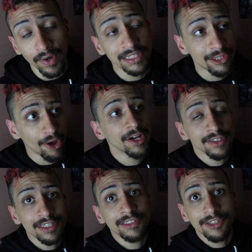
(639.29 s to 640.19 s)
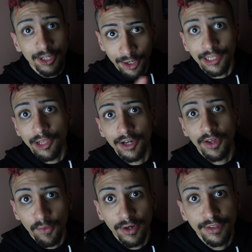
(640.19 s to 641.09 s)
as long as it's the good
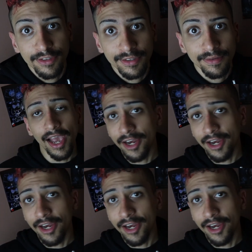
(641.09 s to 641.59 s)
looking ones.